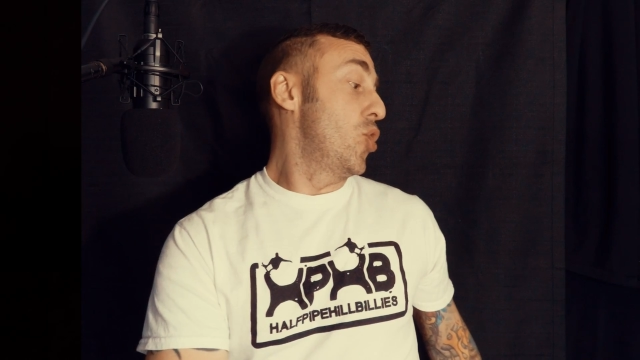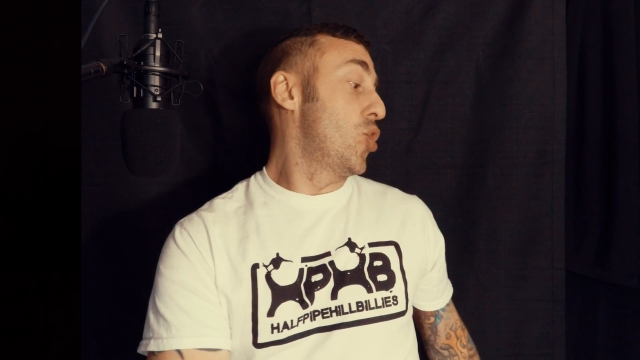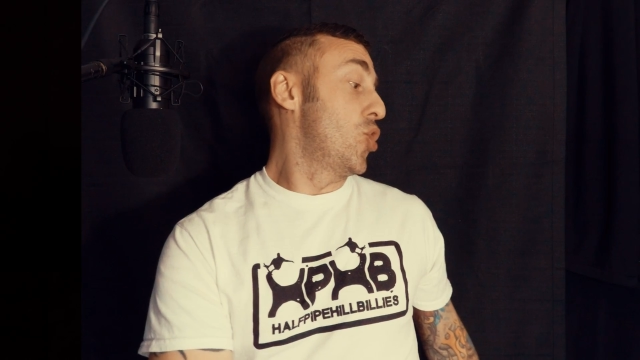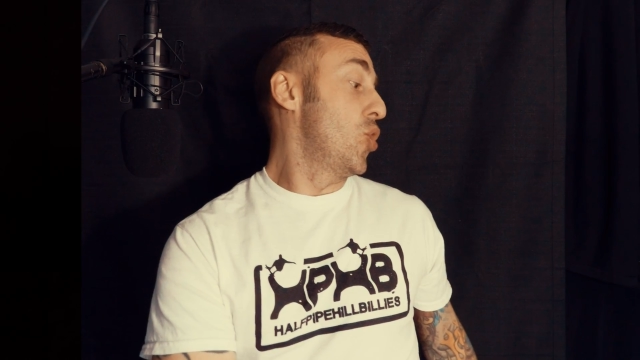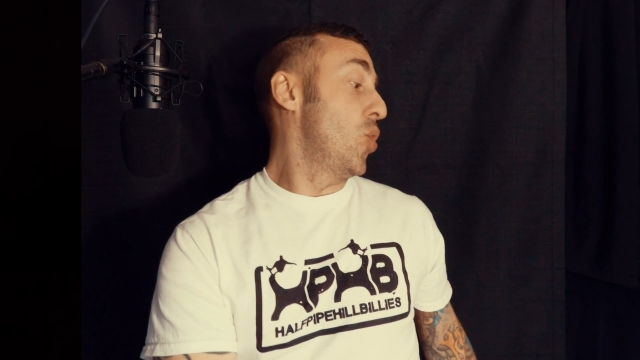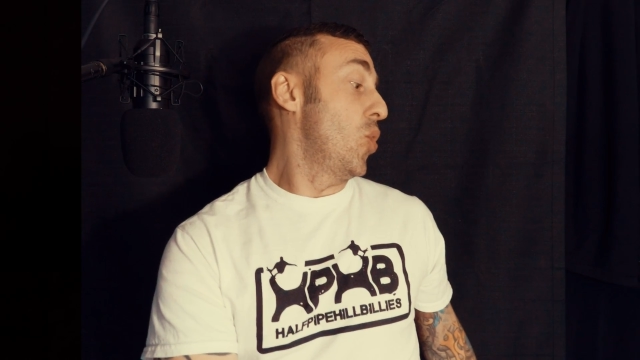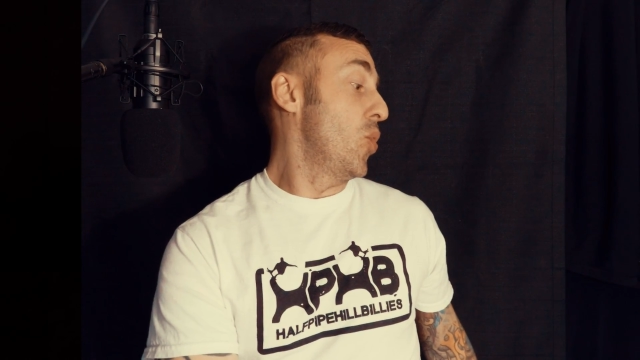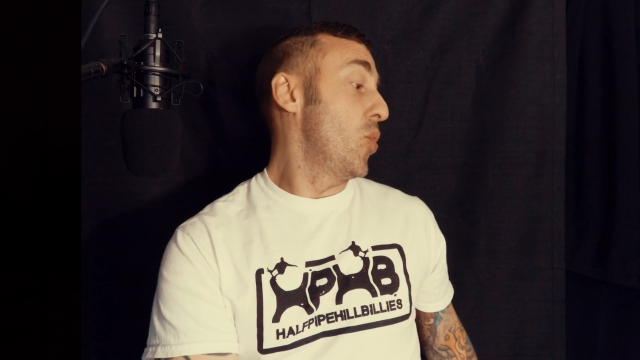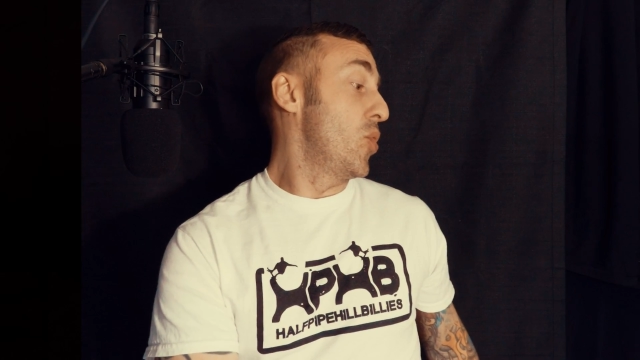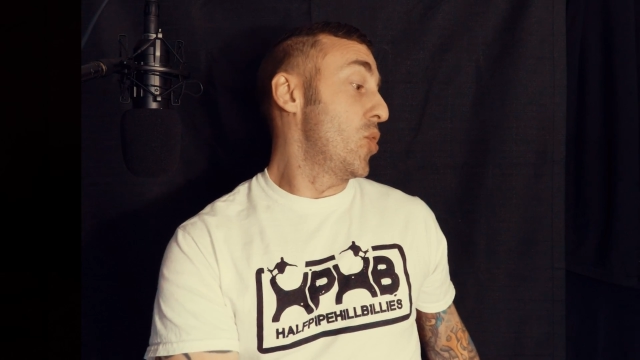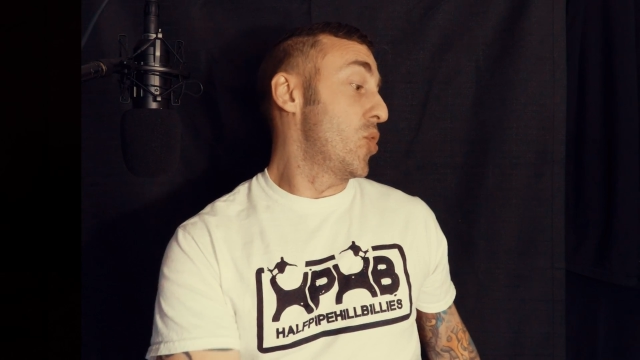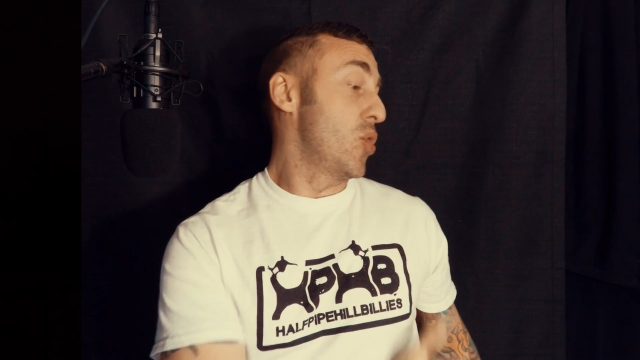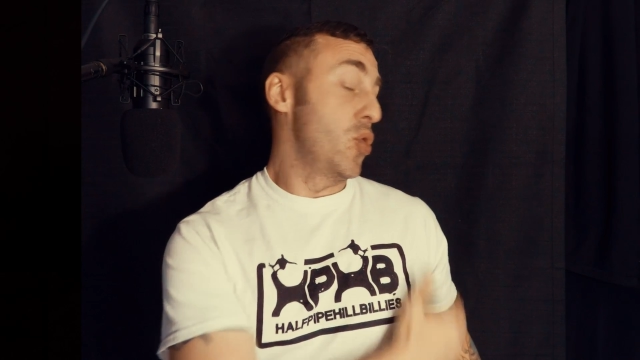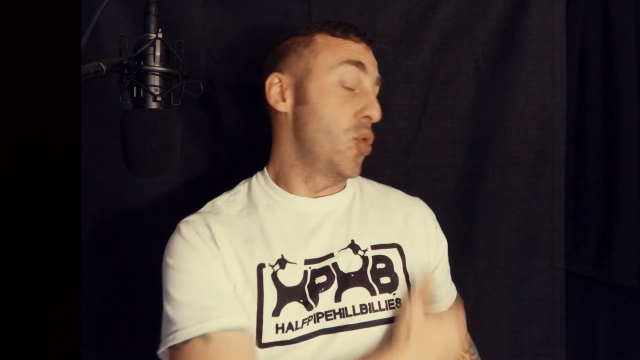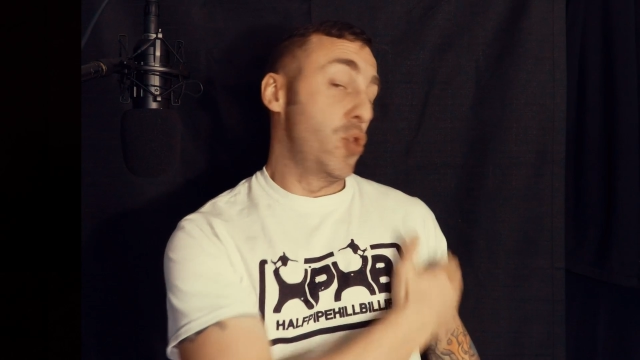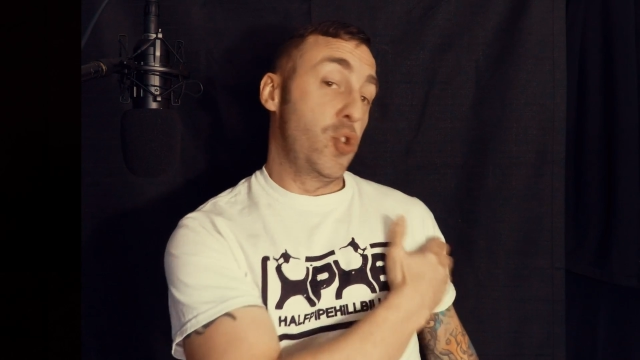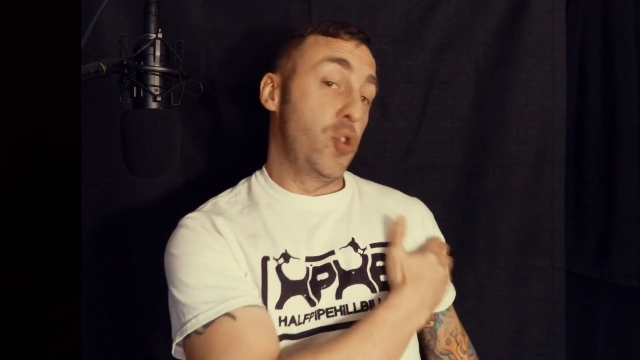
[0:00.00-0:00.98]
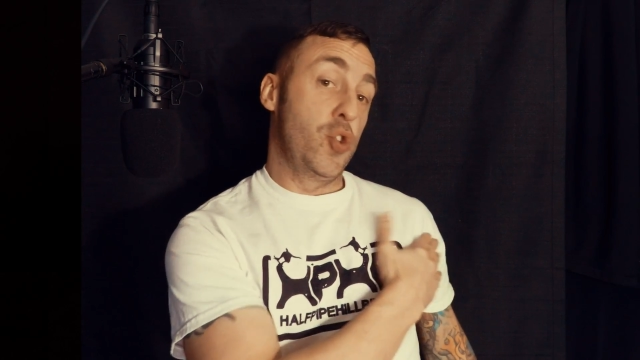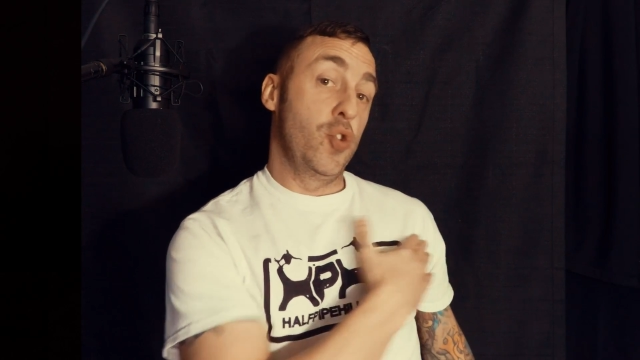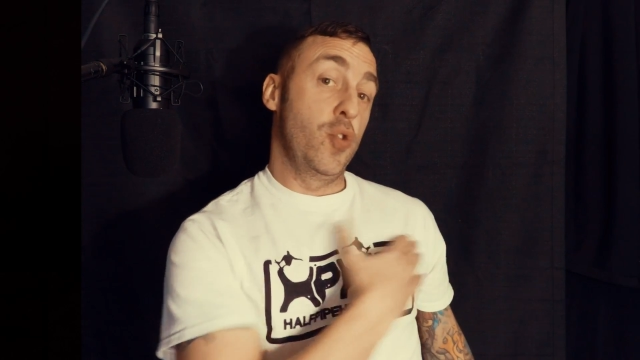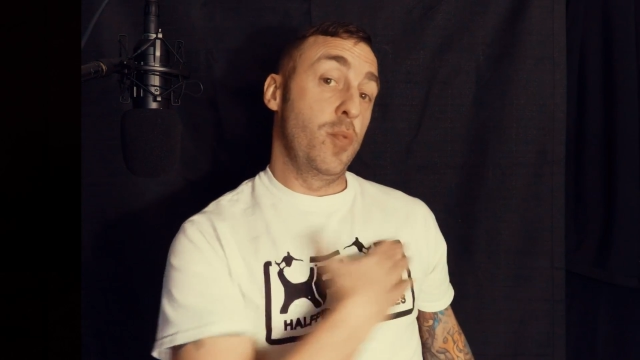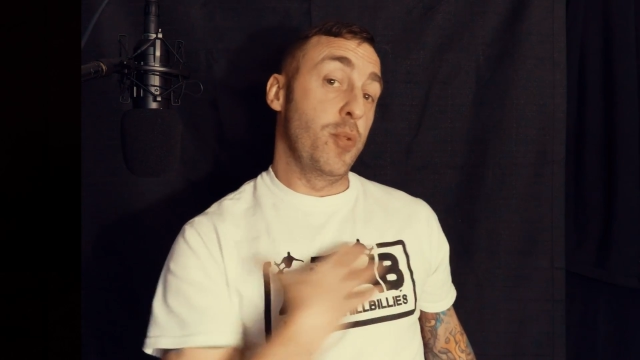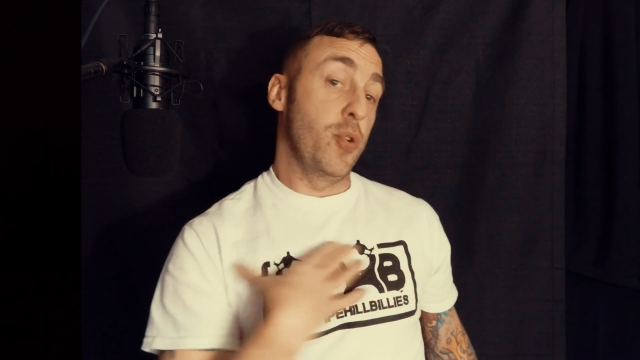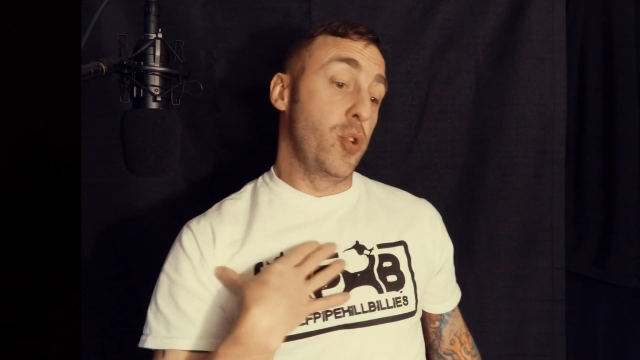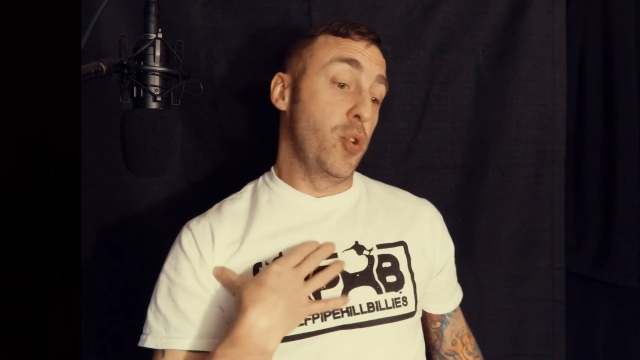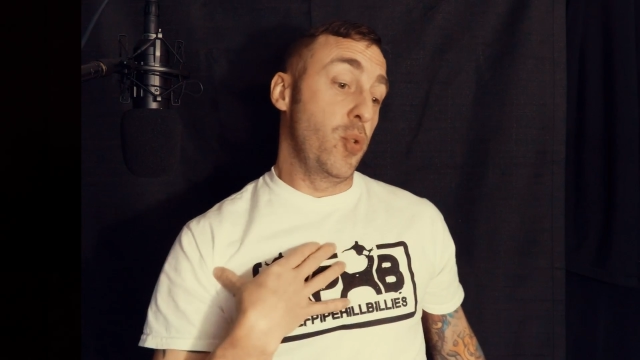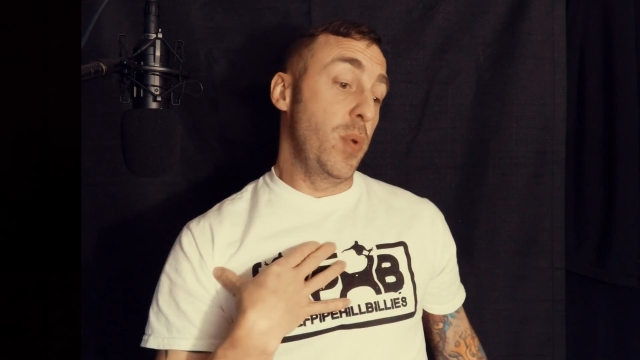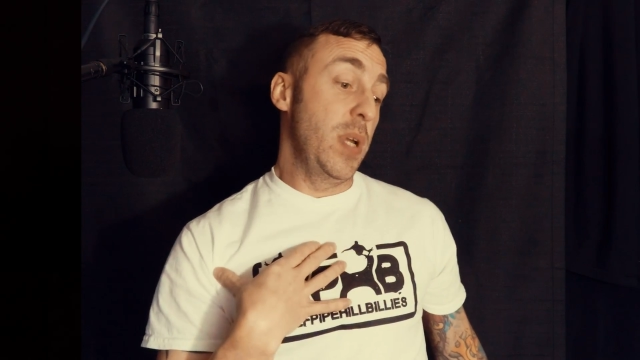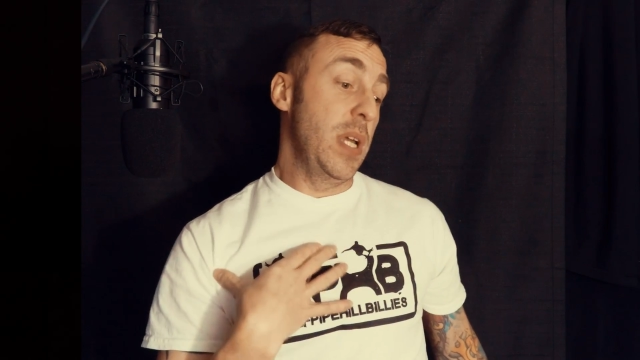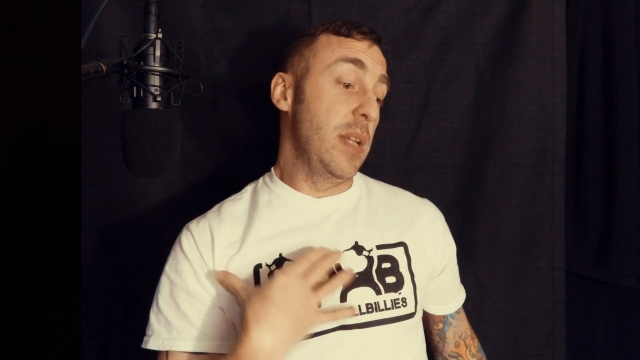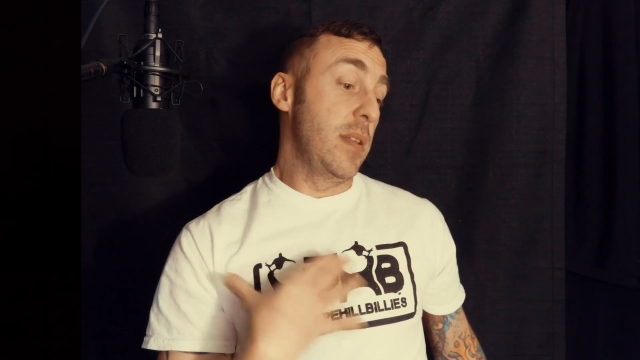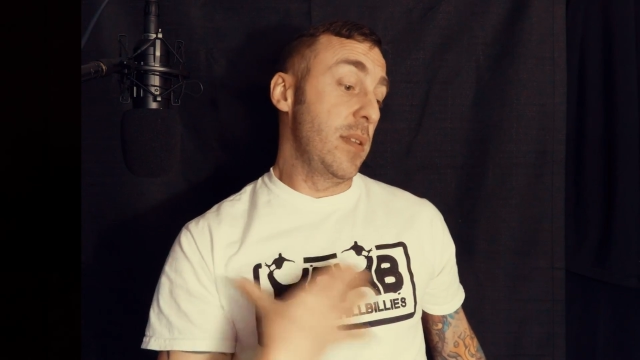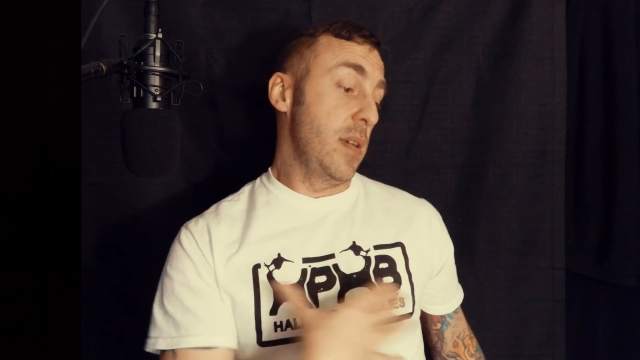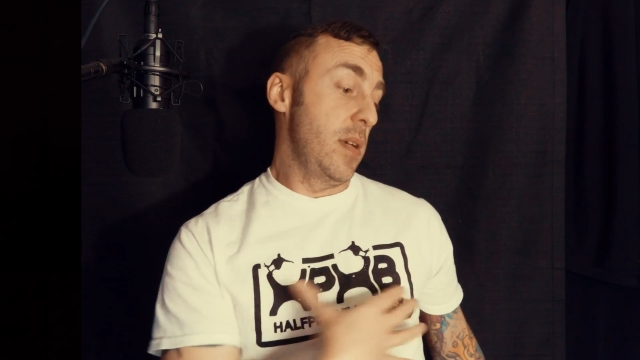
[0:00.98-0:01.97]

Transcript: shoulders super tweaked